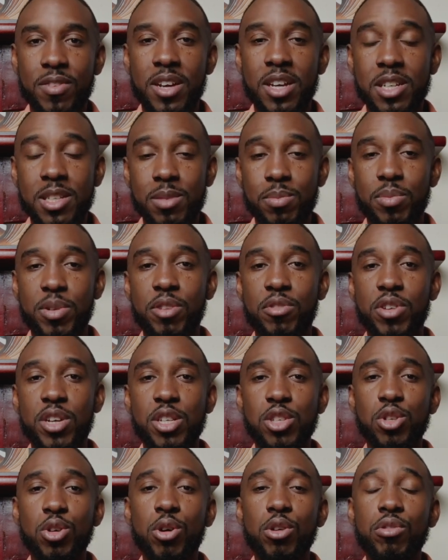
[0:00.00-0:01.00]

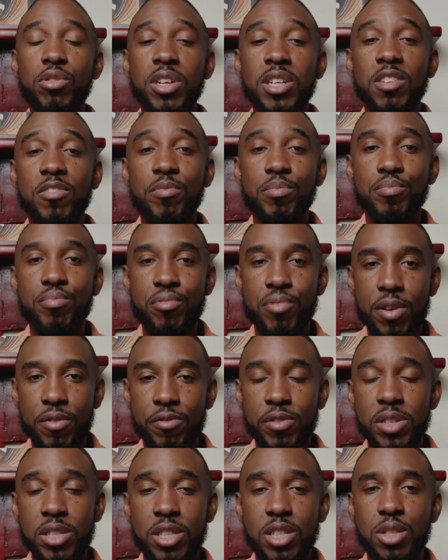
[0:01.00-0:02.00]
experience, your creative
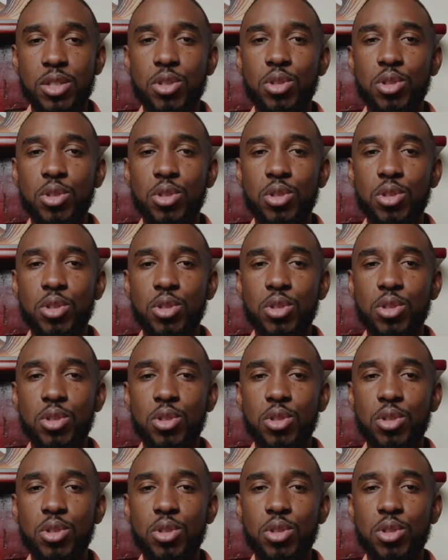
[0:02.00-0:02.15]
preferences,